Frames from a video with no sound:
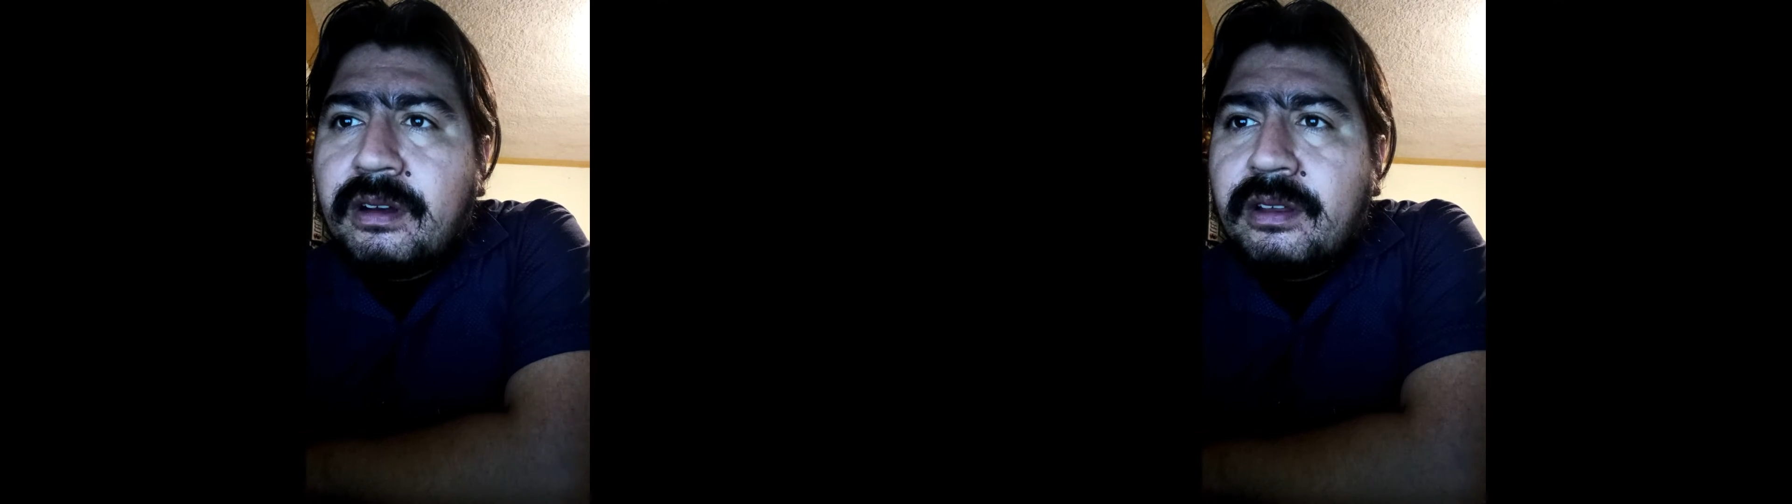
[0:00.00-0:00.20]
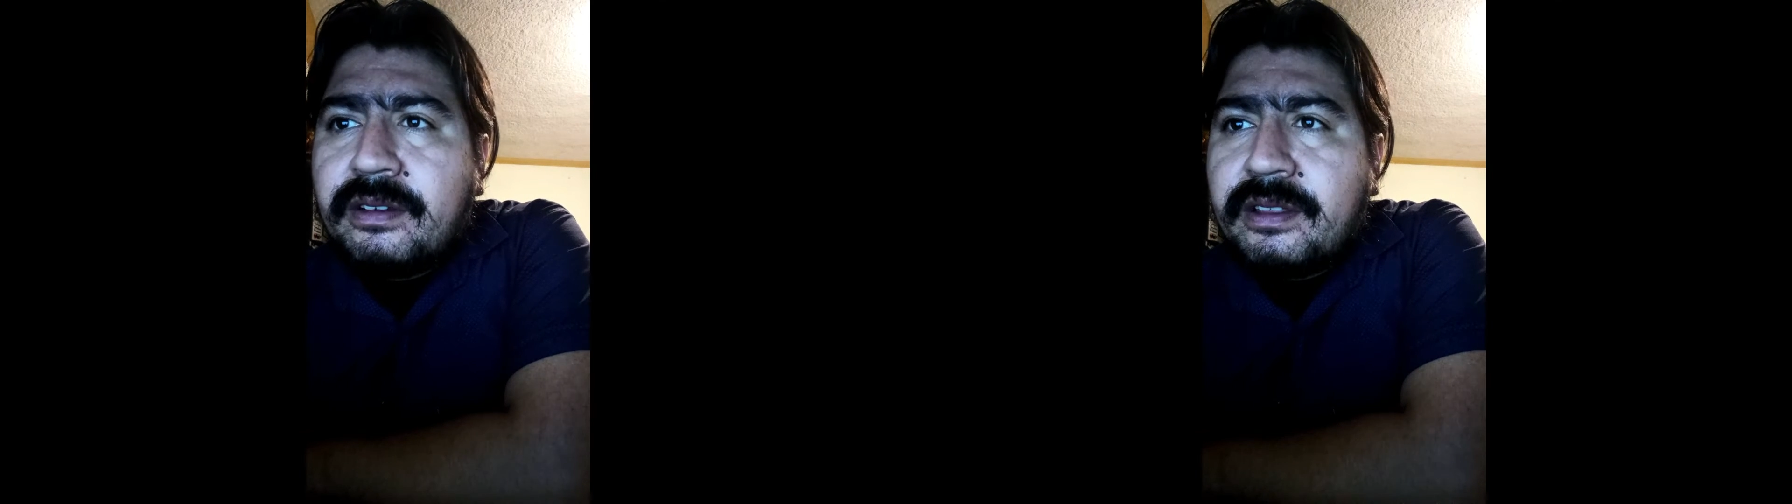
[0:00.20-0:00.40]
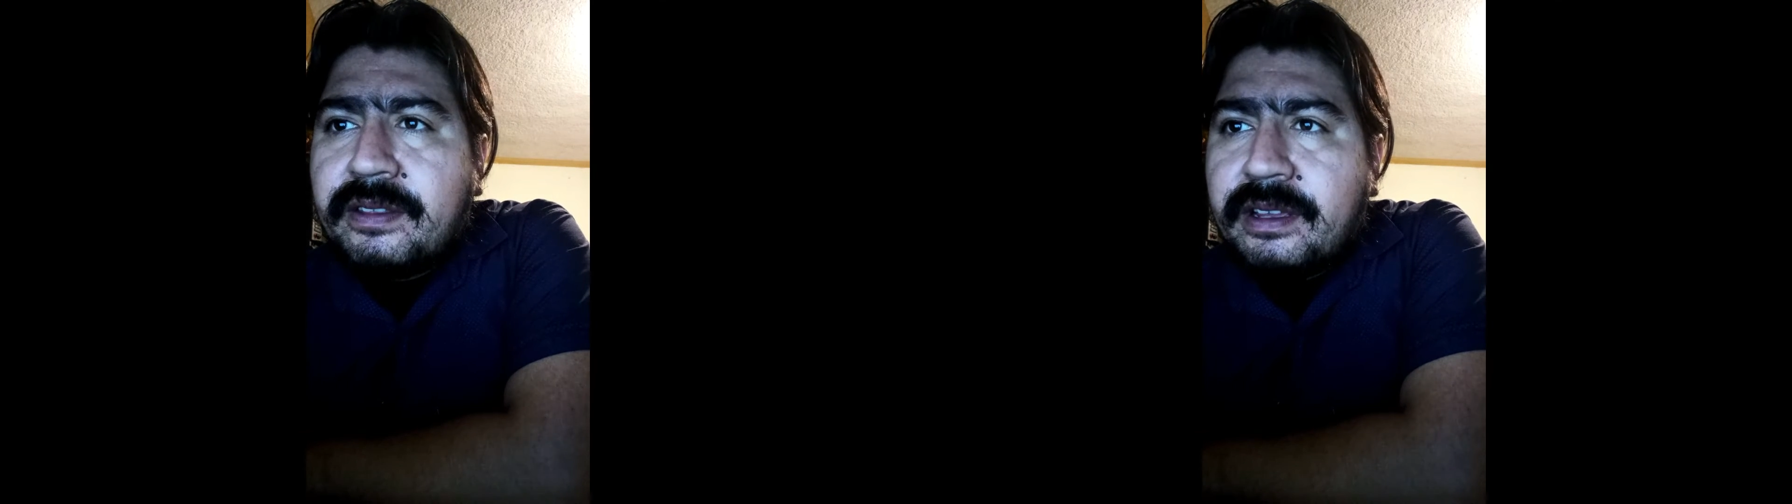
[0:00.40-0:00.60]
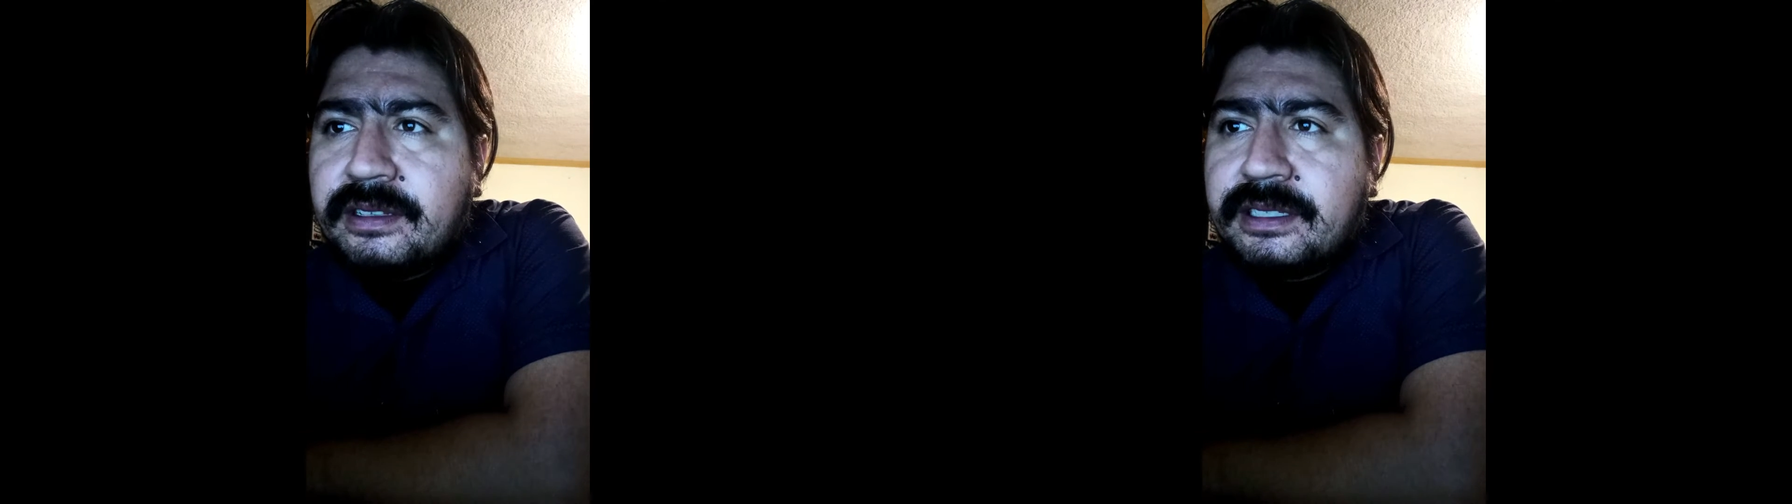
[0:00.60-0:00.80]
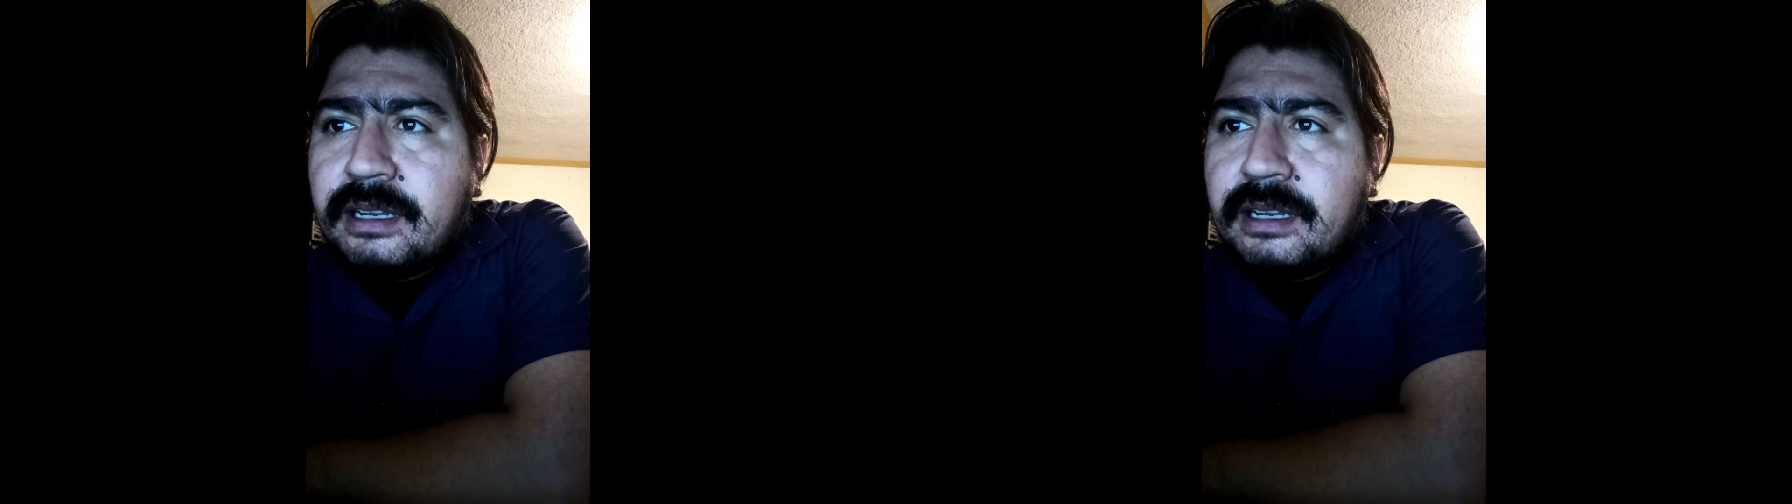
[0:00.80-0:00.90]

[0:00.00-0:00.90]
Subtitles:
other things,